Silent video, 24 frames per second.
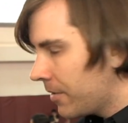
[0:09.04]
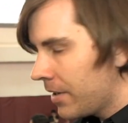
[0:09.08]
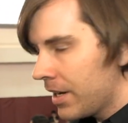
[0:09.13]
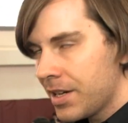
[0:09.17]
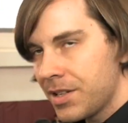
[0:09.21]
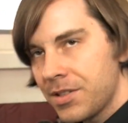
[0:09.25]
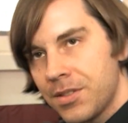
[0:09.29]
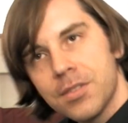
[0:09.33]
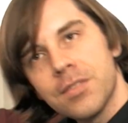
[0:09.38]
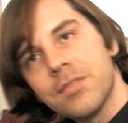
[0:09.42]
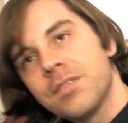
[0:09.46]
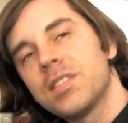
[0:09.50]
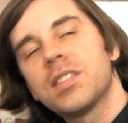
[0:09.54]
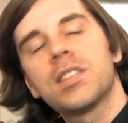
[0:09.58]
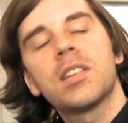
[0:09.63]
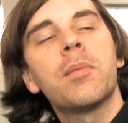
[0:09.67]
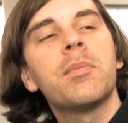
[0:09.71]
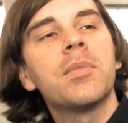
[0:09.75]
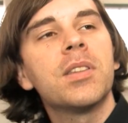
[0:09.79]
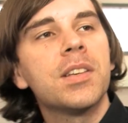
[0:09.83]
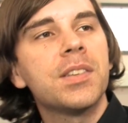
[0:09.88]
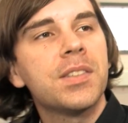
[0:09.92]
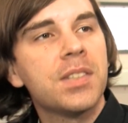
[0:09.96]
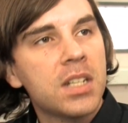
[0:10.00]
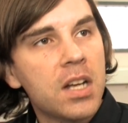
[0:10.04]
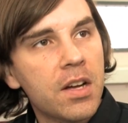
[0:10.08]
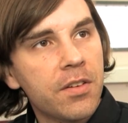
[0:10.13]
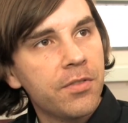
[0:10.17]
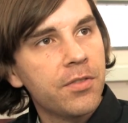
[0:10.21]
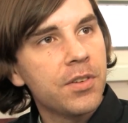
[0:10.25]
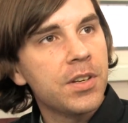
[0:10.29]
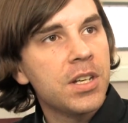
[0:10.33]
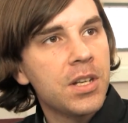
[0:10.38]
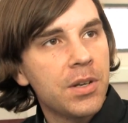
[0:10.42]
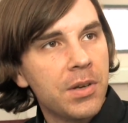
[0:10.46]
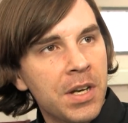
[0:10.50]
range of some of the
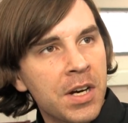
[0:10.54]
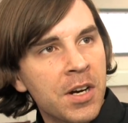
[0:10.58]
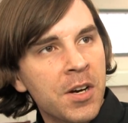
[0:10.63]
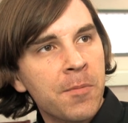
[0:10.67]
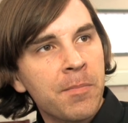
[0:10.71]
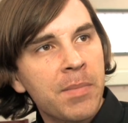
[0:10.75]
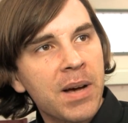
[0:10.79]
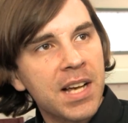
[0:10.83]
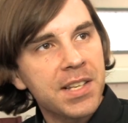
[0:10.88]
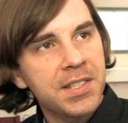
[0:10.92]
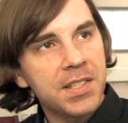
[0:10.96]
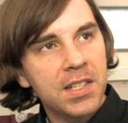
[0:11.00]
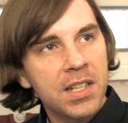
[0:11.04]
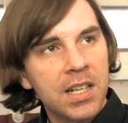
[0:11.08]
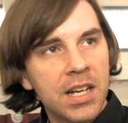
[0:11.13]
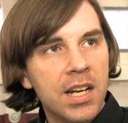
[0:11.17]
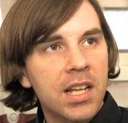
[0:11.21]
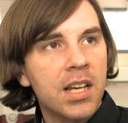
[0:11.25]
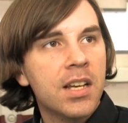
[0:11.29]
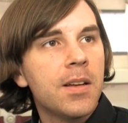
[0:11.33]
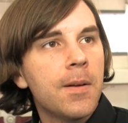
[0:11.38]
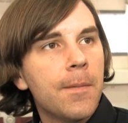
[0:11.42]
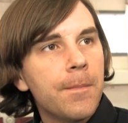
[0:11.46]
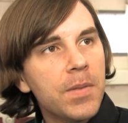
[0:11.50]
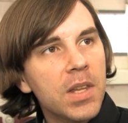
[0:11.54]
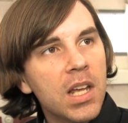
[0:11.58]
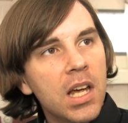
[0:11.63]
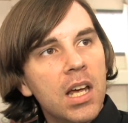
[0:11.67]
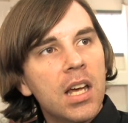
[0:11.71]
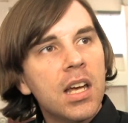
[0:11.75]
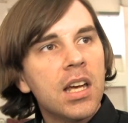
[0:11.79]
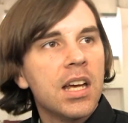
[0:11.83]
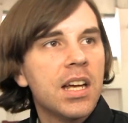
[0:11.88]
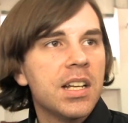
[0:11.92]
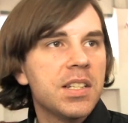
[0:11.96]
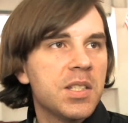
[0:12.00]
stuff we do here in Pasadena.
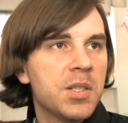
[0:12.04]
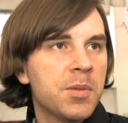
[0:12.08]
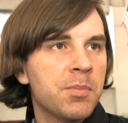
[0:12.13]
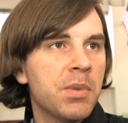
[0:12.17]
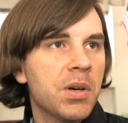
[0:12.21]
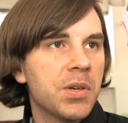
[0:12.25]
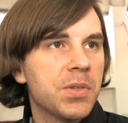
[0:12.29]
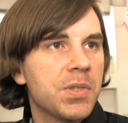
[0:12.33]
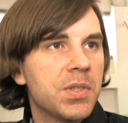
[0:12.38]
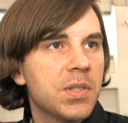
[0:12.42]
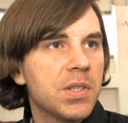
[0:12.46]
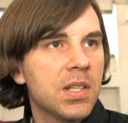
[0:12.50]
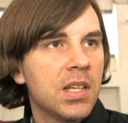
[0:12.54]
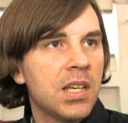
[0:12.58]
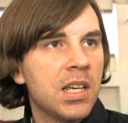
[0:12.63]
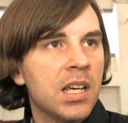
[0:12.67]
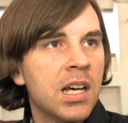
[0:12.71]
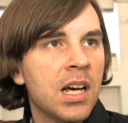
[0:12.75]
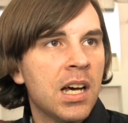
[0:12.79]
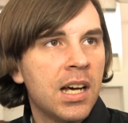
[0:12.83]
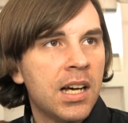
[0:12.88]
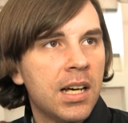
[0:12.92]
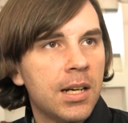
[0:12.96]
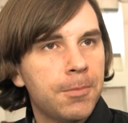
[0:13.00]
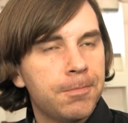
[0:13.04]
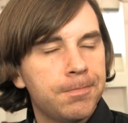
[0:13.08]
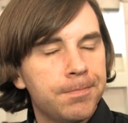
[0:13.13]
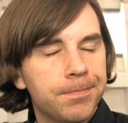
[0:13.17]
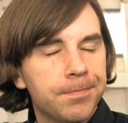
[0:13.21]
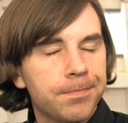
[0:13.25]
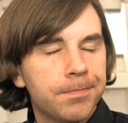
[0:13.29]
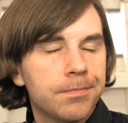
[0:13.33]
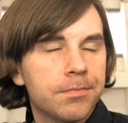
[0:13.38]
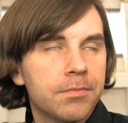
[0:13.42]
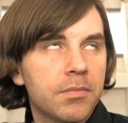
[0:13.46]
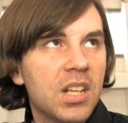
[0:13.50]
It's mostly uh,
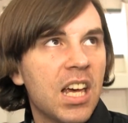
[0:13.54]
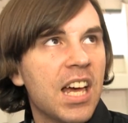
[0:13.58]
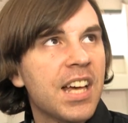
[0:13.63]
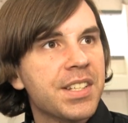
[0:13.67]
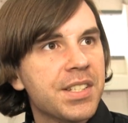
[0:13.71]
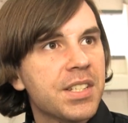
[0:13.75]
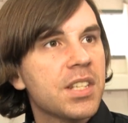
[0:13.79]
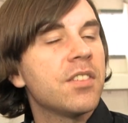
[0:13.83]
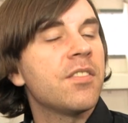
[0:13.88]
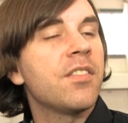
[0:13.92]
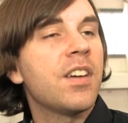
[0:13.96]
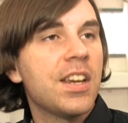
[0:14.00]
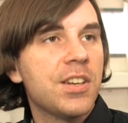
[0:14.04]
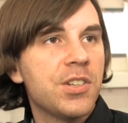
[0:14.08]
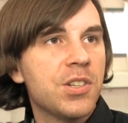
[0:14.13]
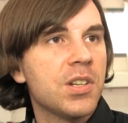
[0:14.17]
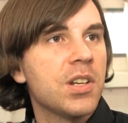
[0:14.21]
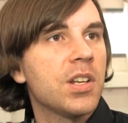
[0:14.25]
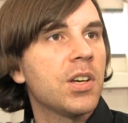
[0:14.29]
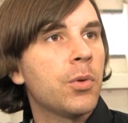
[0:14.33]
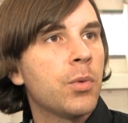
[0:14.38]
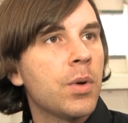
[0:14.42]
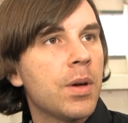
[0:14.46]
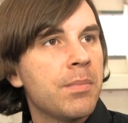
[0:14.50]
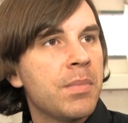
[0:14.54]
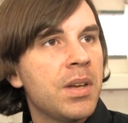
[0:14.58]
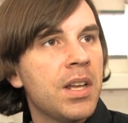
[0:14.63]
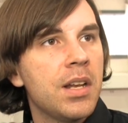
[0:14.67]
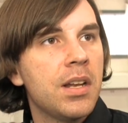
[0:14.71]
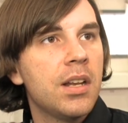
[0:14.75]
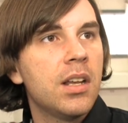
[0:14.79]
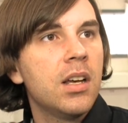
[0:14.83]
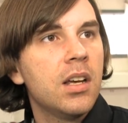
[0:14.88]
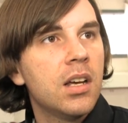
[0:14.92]
excavation equipment.